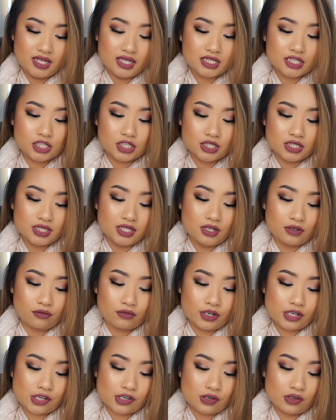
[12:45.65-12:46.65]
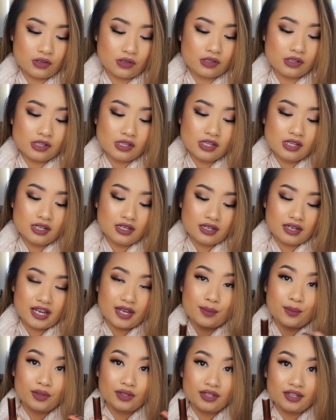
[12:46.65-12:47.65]
This is just the original,
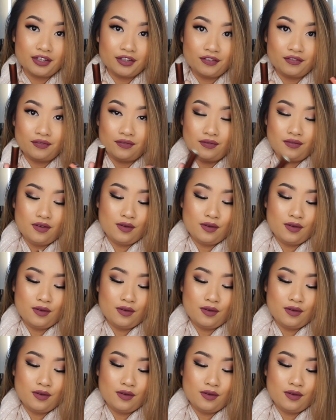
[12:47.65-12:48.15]
I believe,